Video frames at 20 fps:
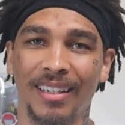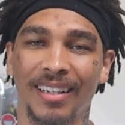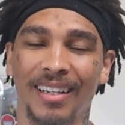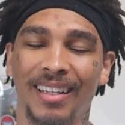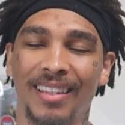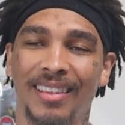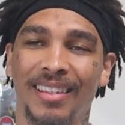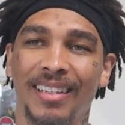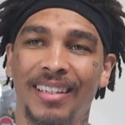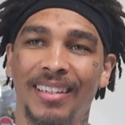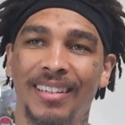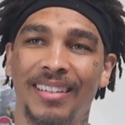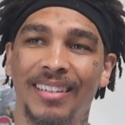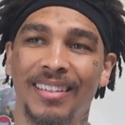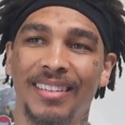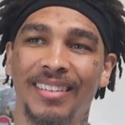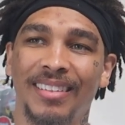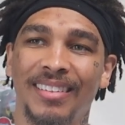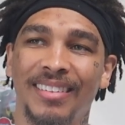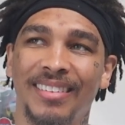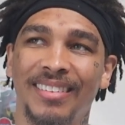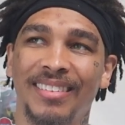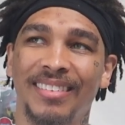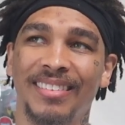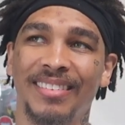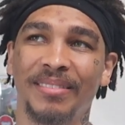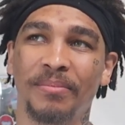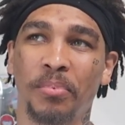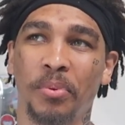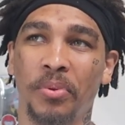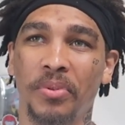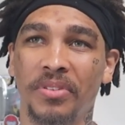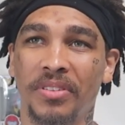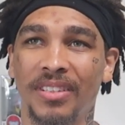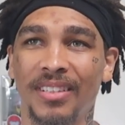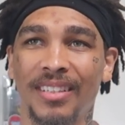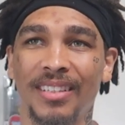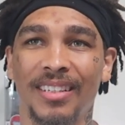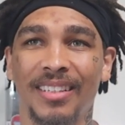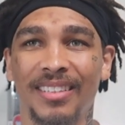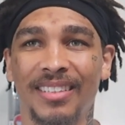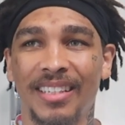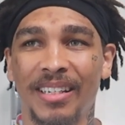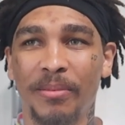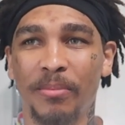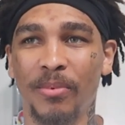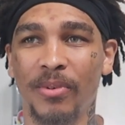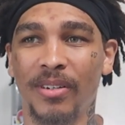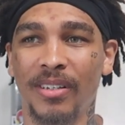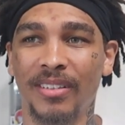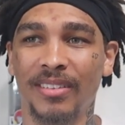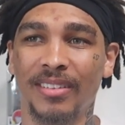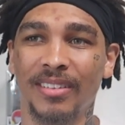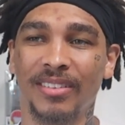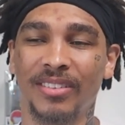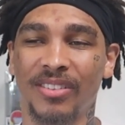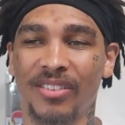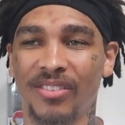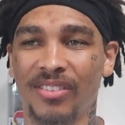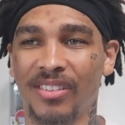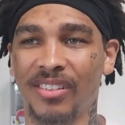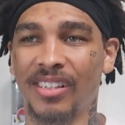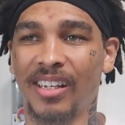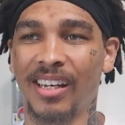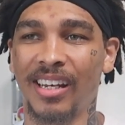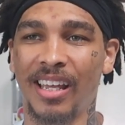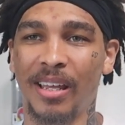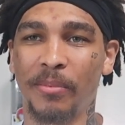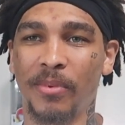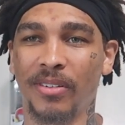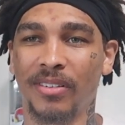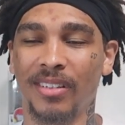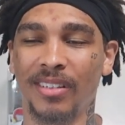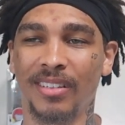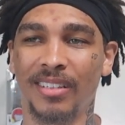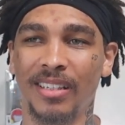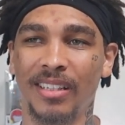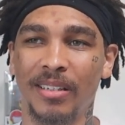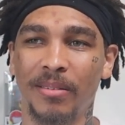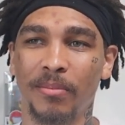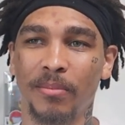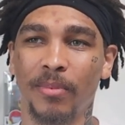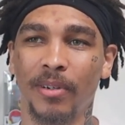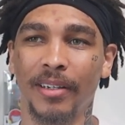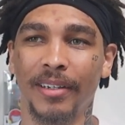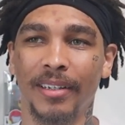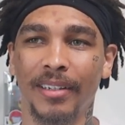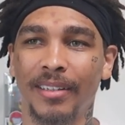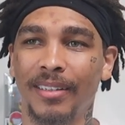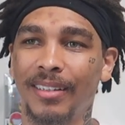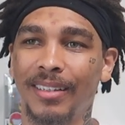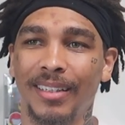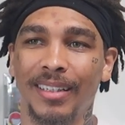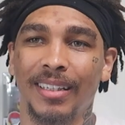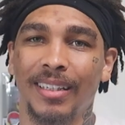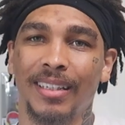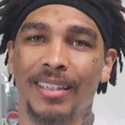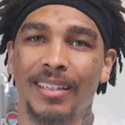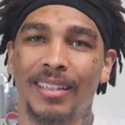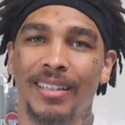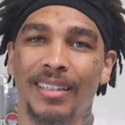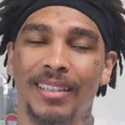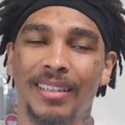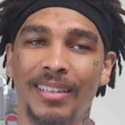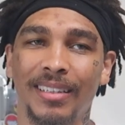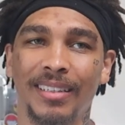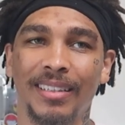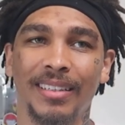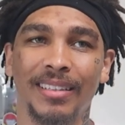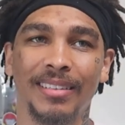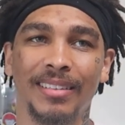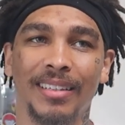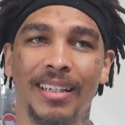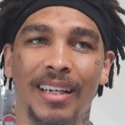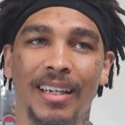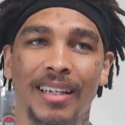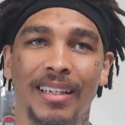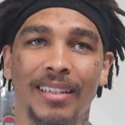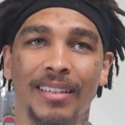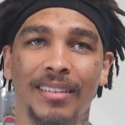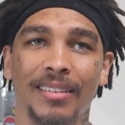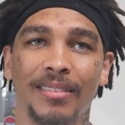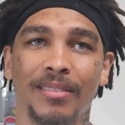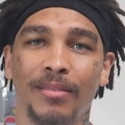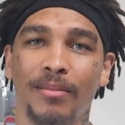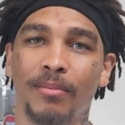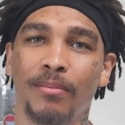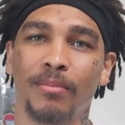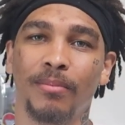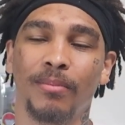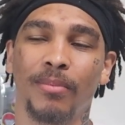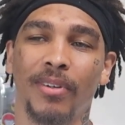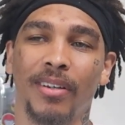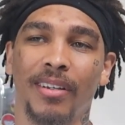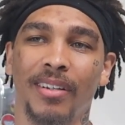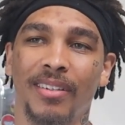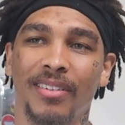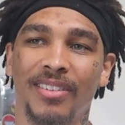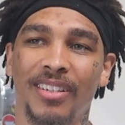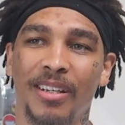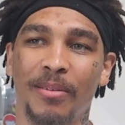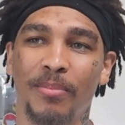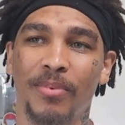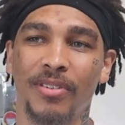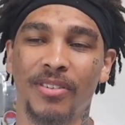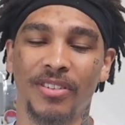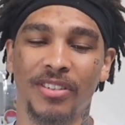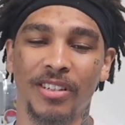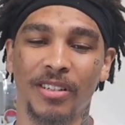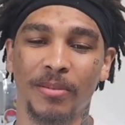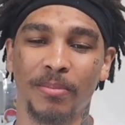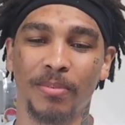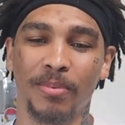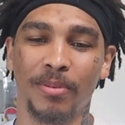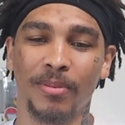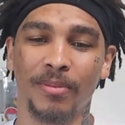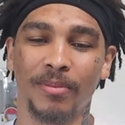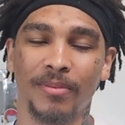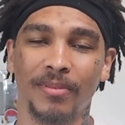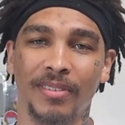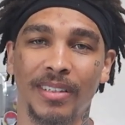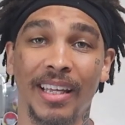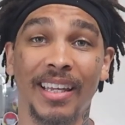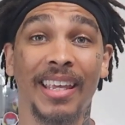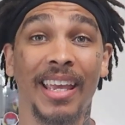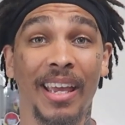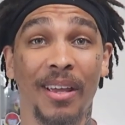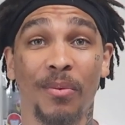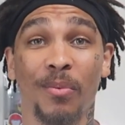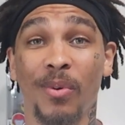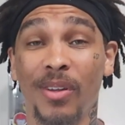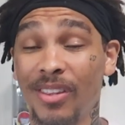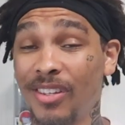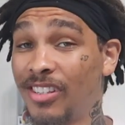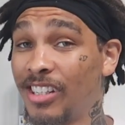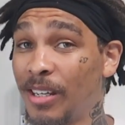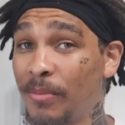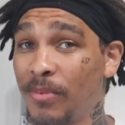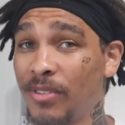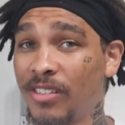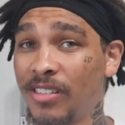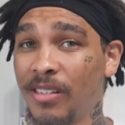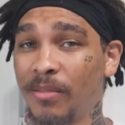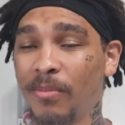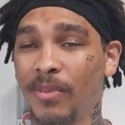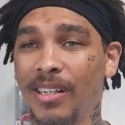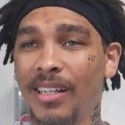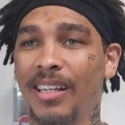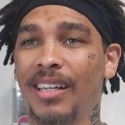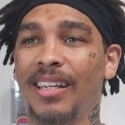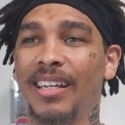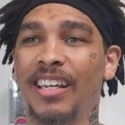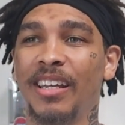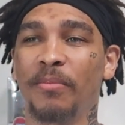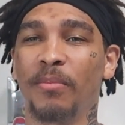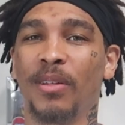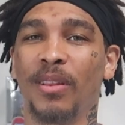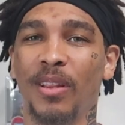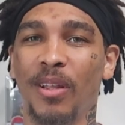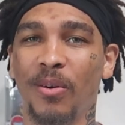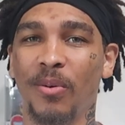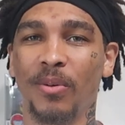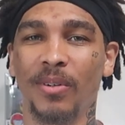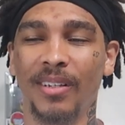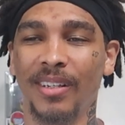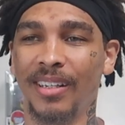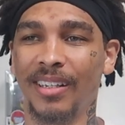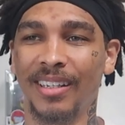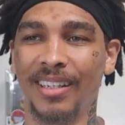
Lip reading: I think Porzingis, he brings a certain dynamic to the team, but he's not bringing a championship. They can win the championship, but him alone